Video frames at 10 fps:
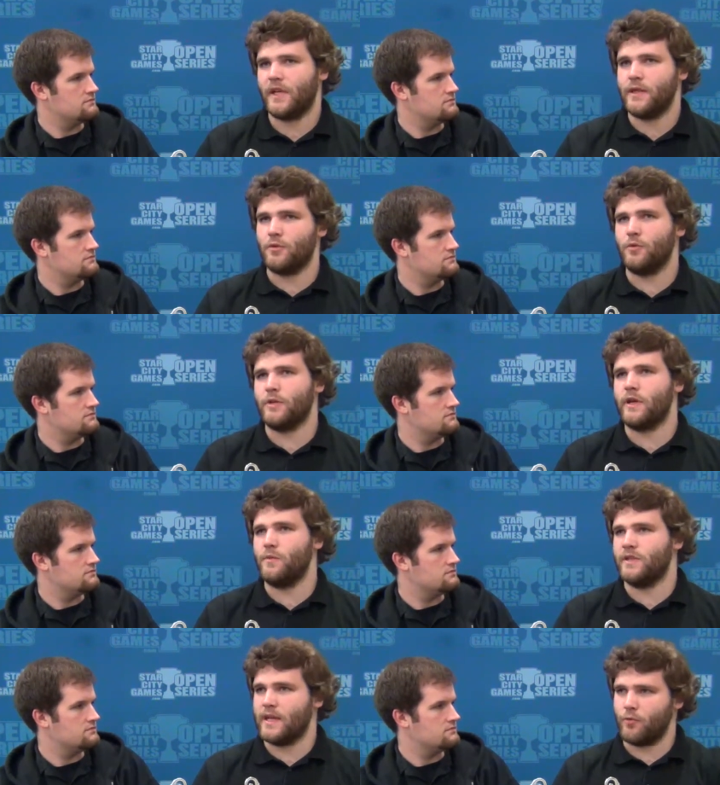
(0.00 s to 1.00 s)
Speaker 1: and they were
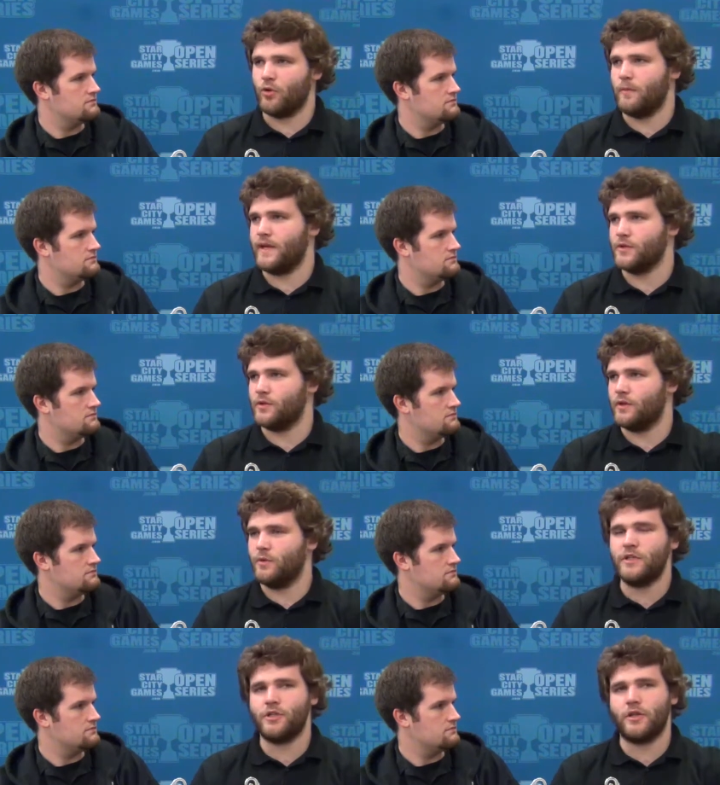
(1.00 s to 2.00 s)
working with Temporal Mastery,
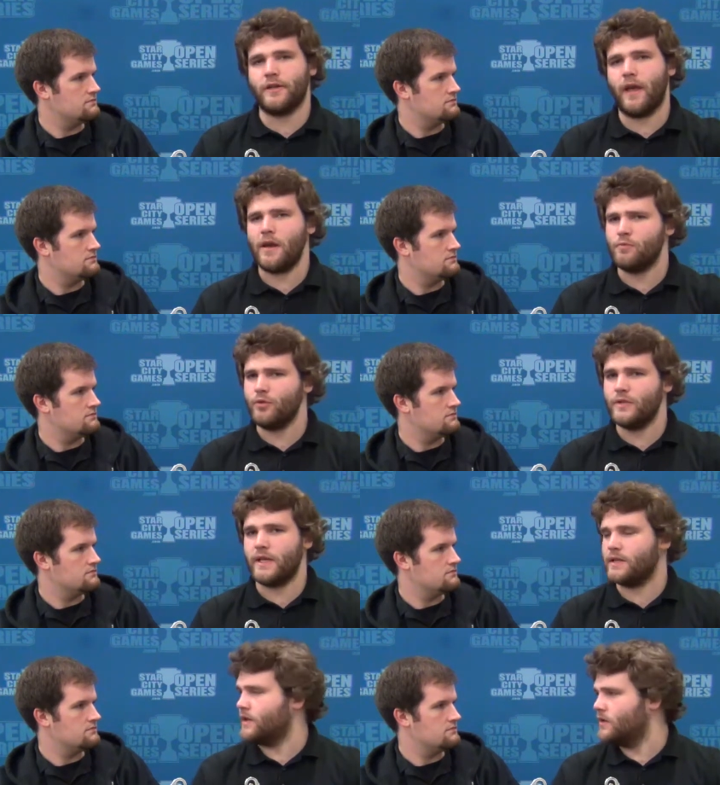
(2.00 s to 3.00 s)
which uh, Adam
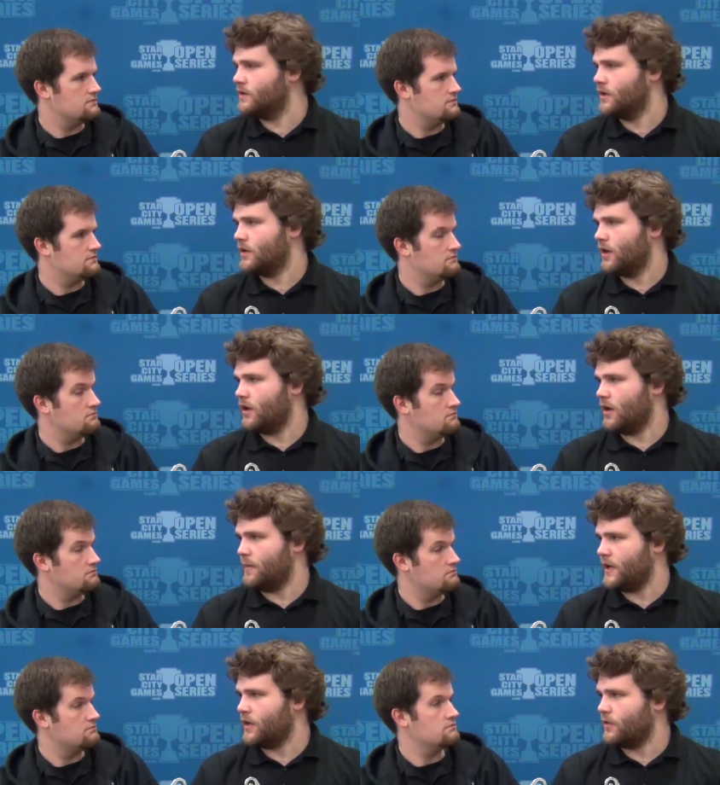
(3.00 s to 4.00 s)
Prosak did uh, a
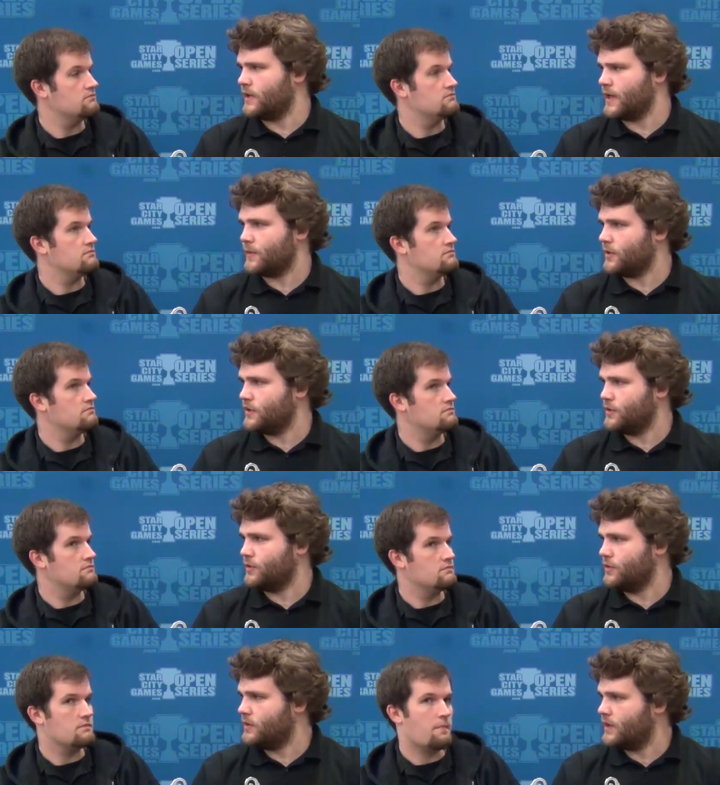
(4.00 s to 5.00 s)
bit ago. He top
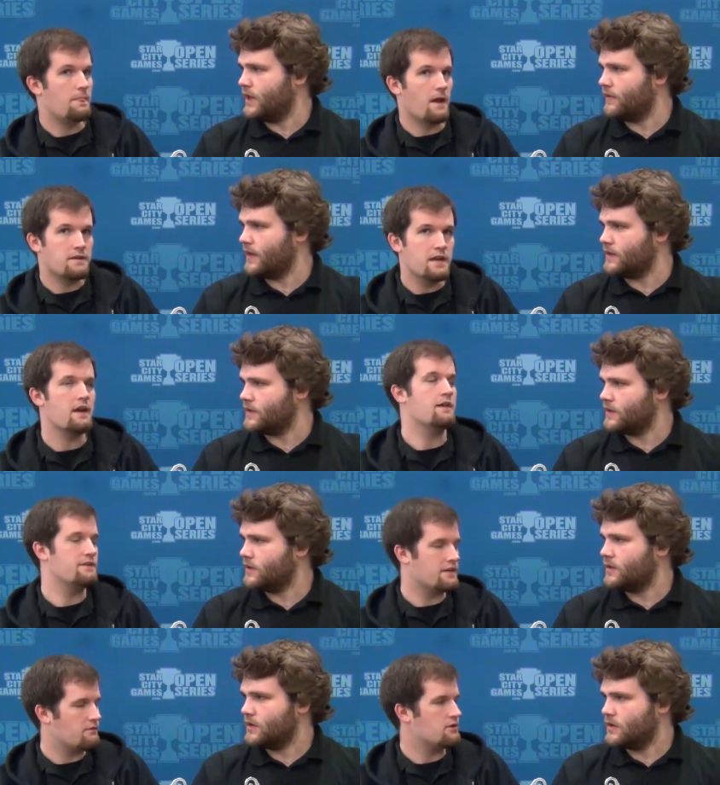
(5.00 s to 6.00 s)
32 in events. Yeah, I
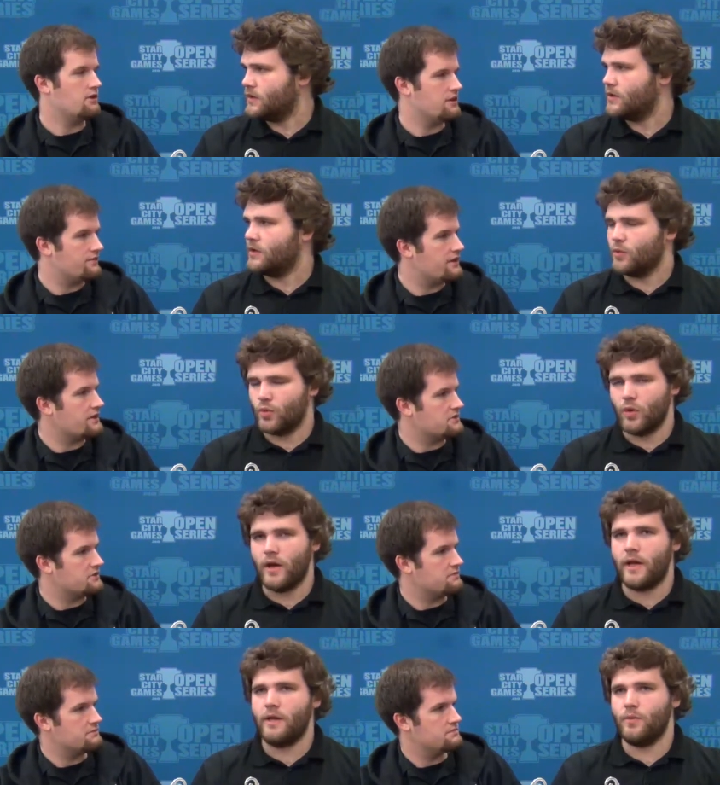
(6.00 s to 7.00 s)
Speaker 2: think I recall that event actually.
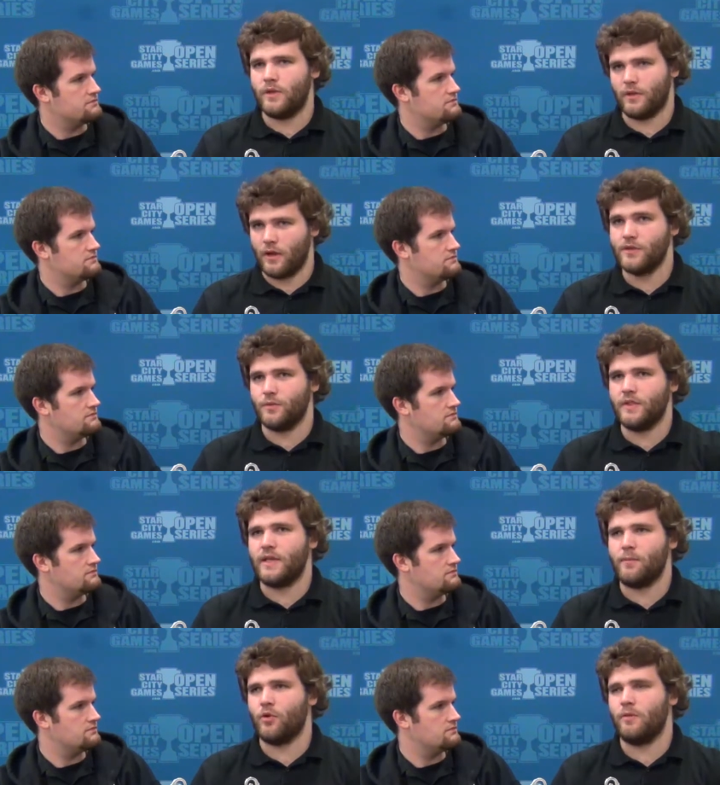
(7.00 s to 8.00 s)
Right,
Speaker 1: with also with
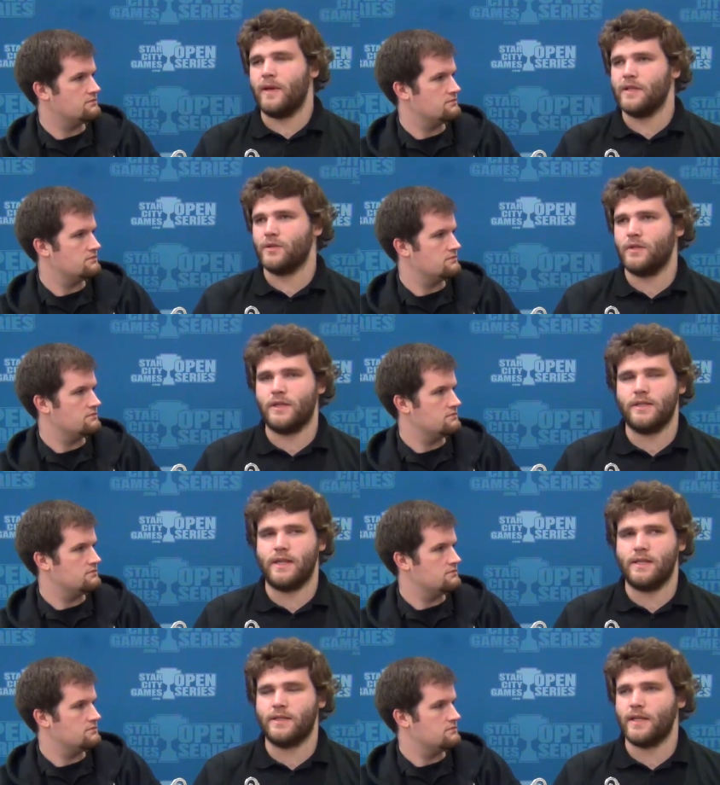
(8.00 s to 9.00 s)
Temporal Mastery in,
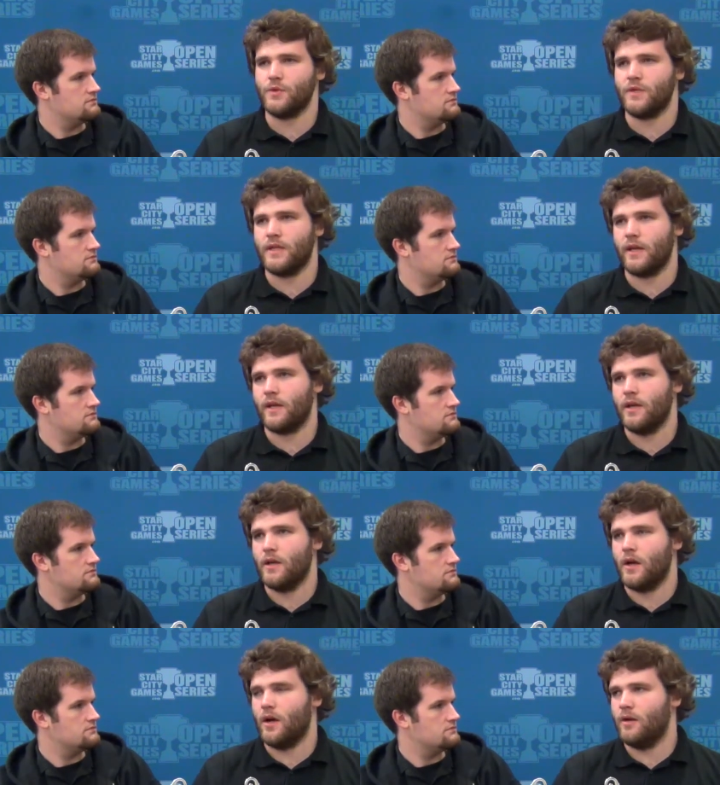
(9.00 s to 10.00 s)
in his Tezzeret deck,
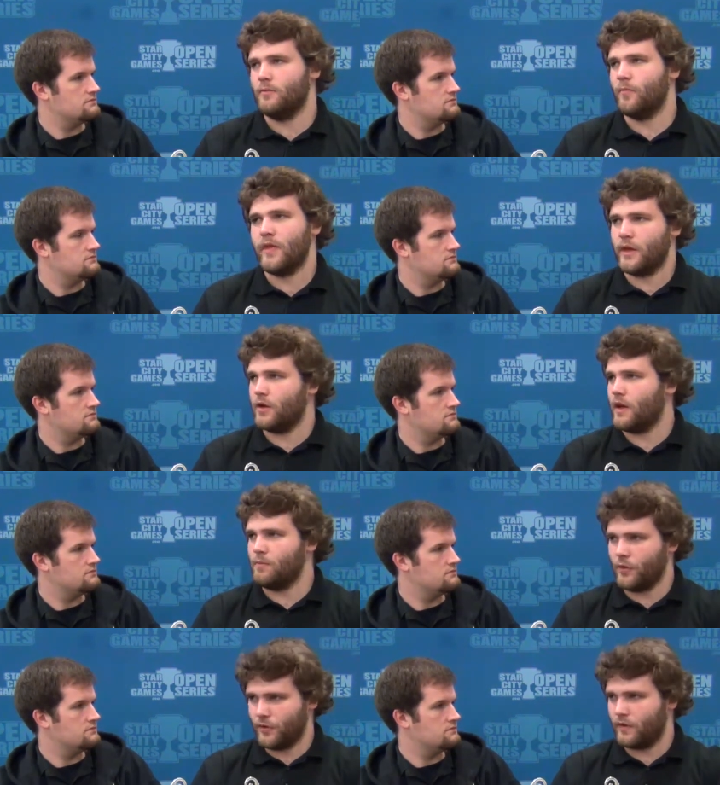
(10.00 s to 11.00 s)
um, and they
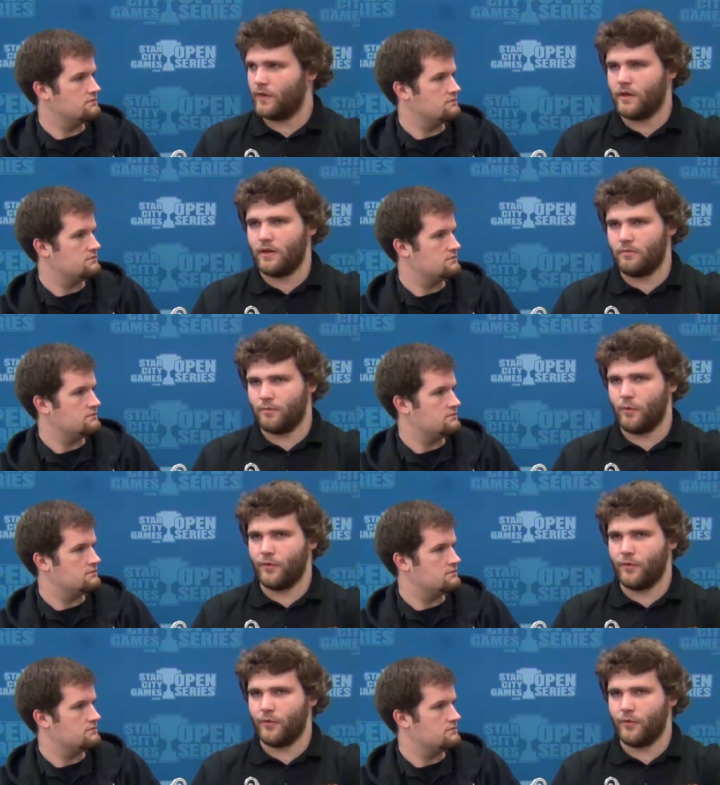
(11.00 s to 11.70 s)
and both of, and